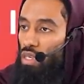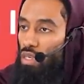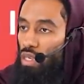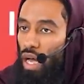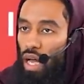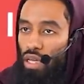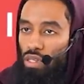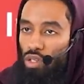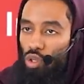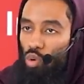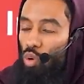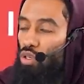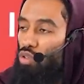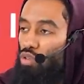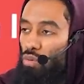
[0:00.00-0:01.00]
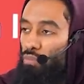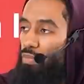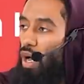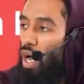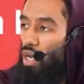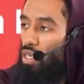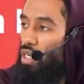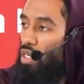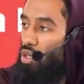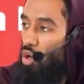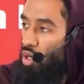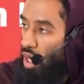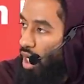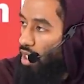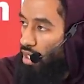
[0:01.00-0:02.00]
that you want to burn in your
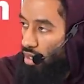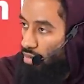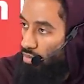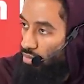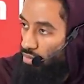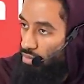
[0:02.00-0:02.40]
garden.